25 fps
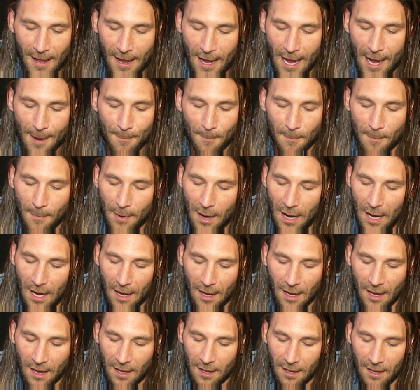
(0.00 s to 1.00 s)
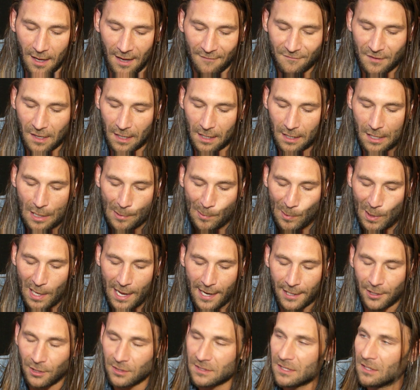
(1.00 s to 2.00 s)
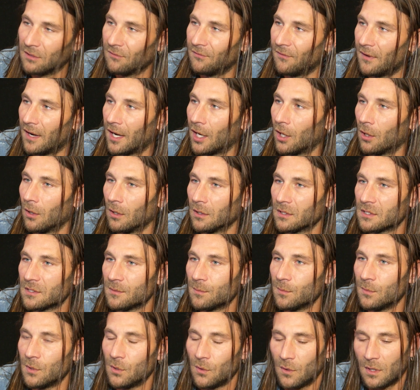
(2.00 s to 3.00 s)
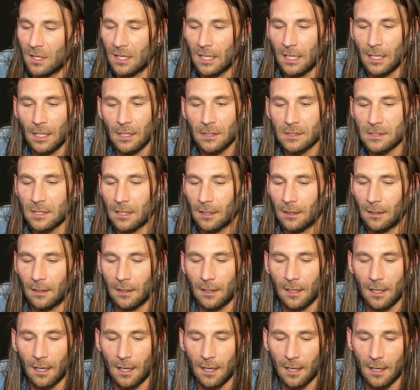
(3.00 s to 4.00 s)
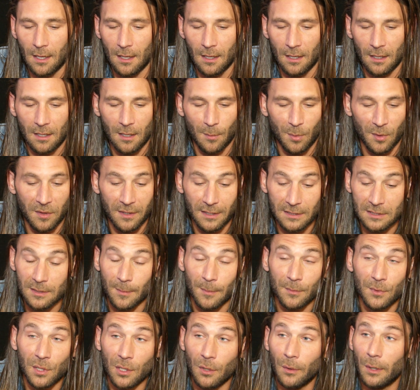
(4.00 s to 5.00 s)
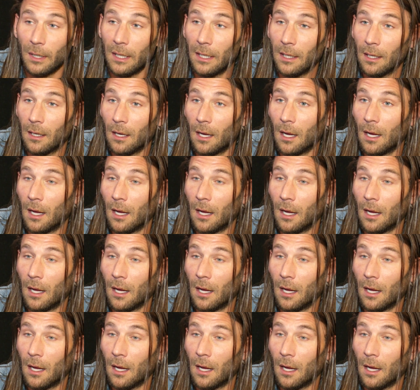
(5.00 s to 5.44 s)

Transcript: I'm, uh, I've got a couple irons in the fire on some new things and uh, a couple things I'm doing.